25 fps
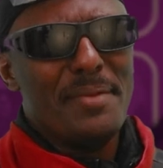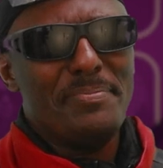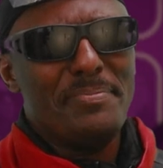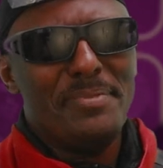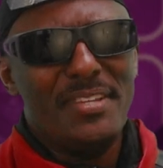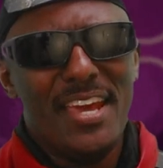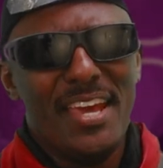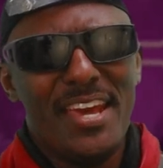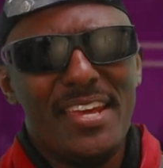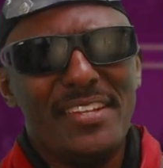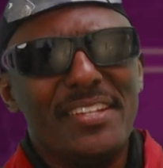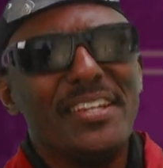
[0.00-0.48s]

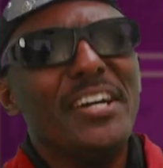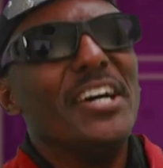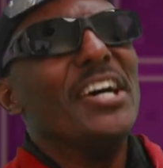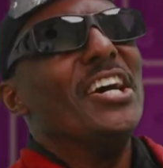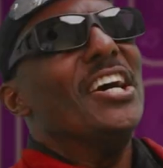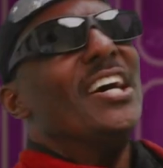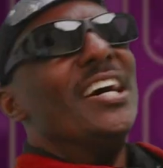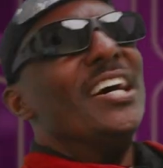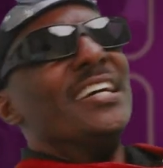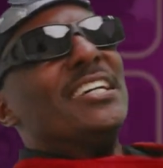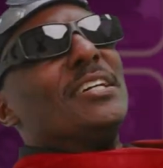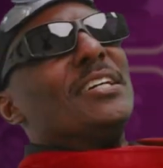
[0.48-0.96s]
yet,
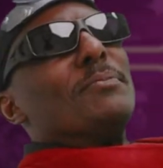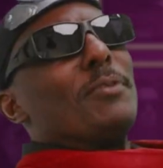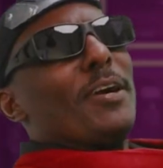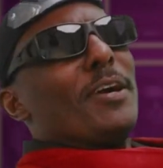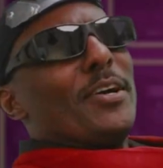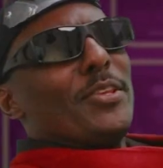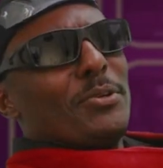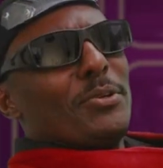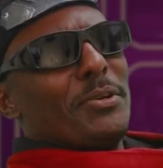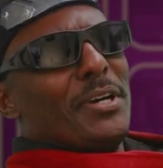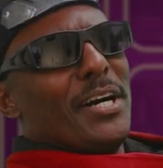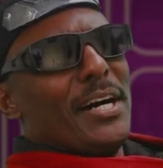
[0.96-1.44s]
hook a
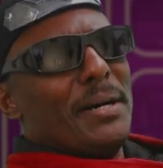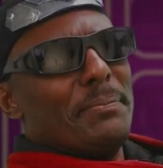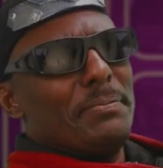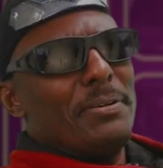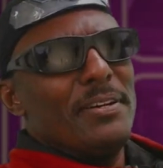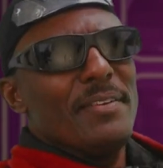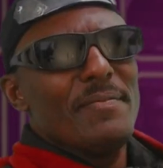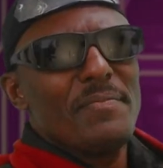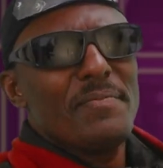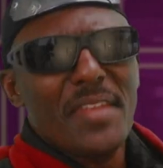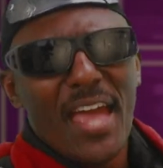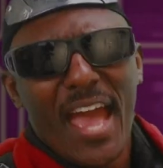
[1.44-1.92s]
brother up.
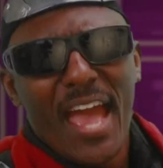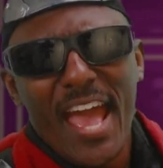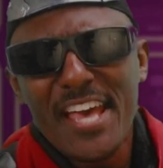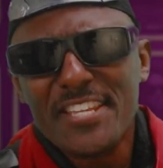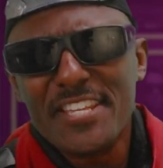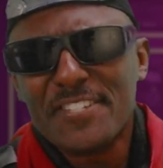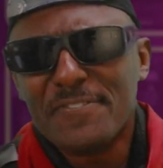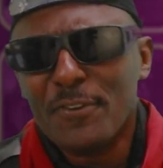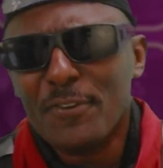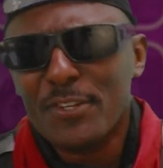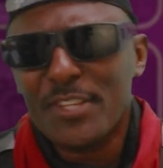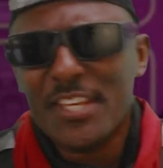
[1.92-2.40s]
As
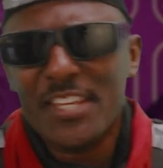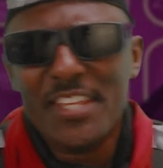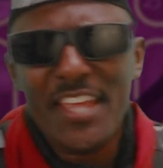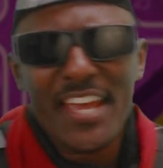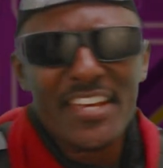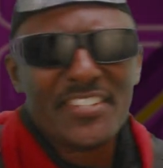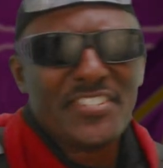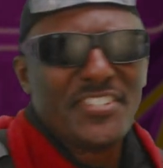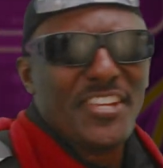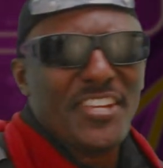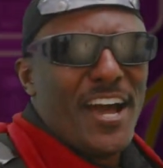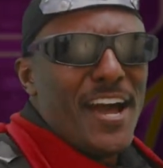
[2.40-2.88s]
for the
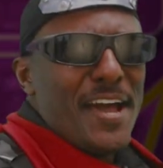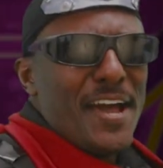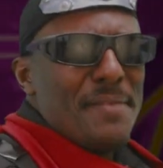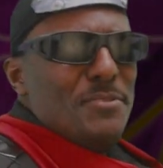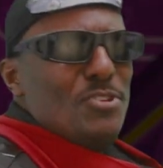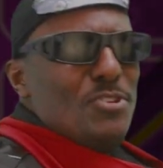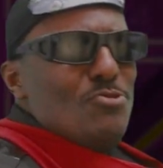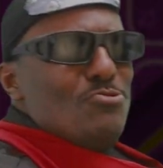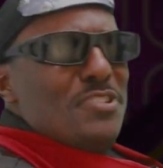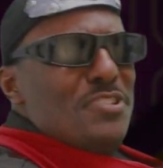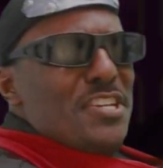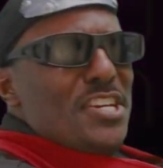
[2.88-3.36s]
next time
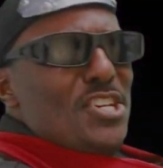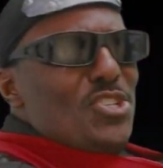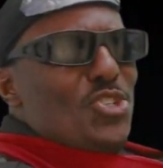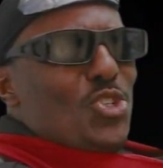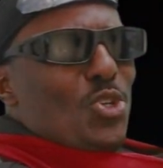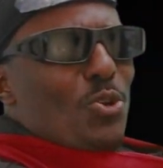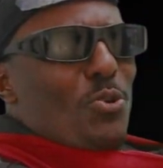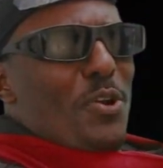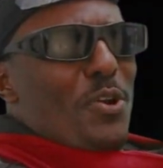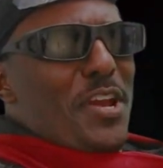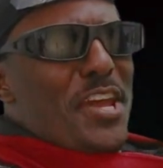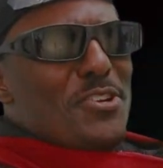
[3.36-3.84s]
you need
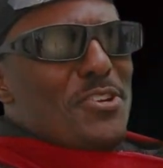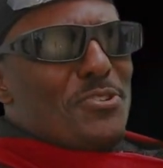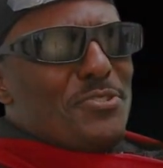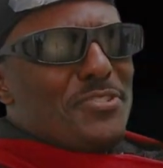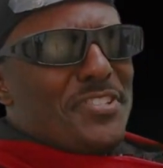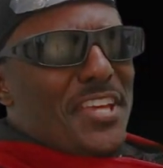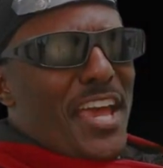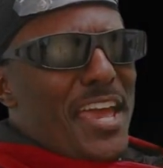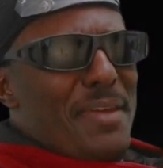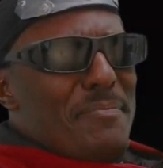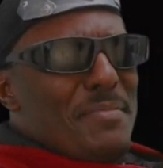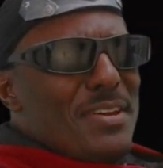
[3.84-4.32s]
your
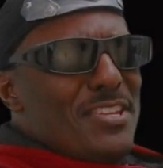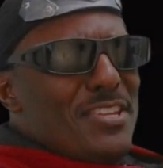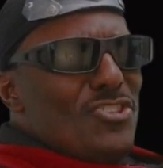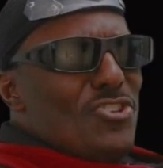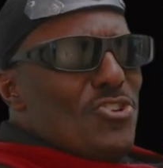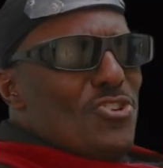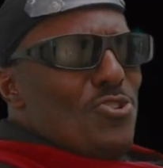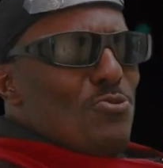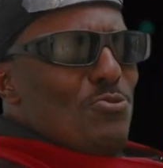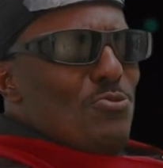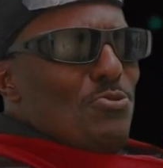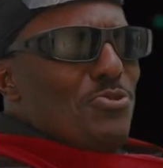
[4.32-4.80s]
entertainment
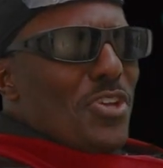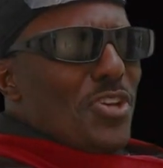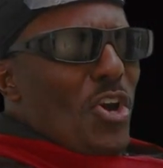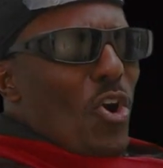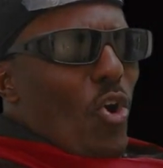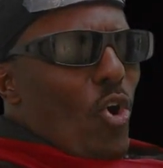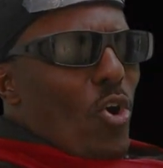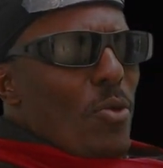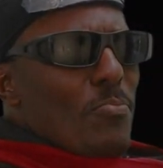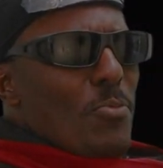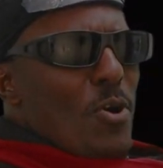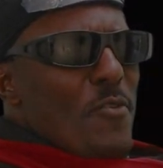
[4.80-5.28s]
news or
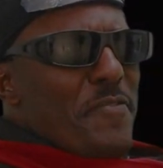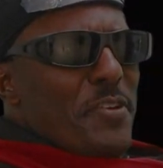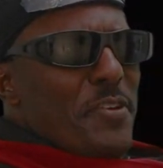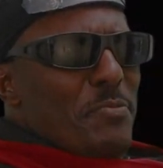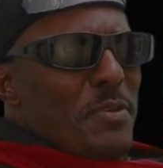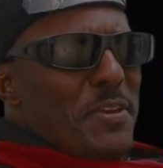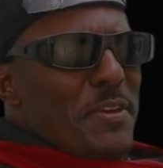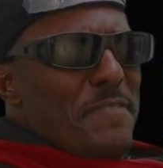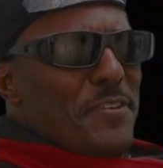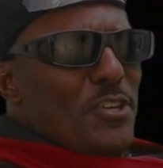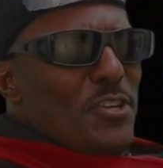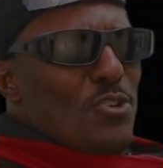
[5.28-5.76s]
movie
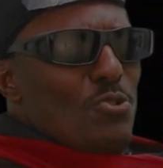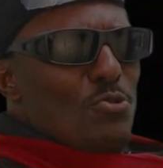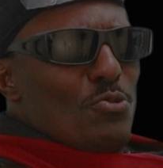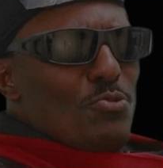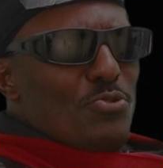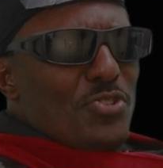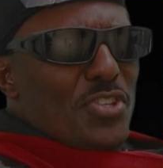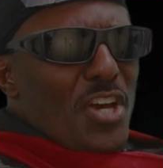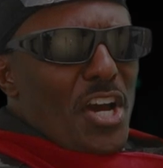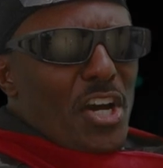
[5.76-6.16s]
reviews,